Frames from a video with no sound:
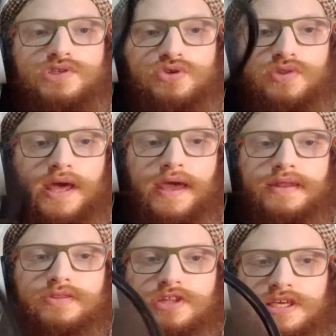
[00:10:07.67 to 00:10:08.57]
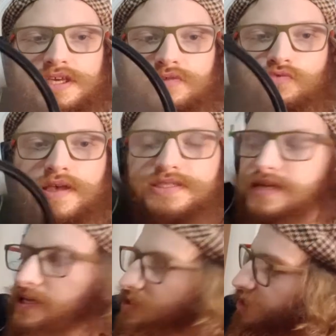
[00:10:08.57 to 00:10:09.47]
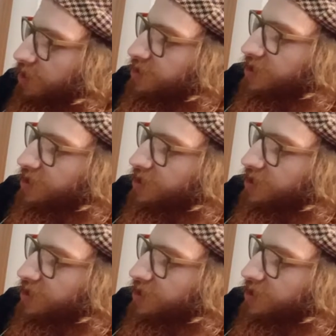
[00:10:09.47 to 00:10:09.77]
so that the heat resonates, because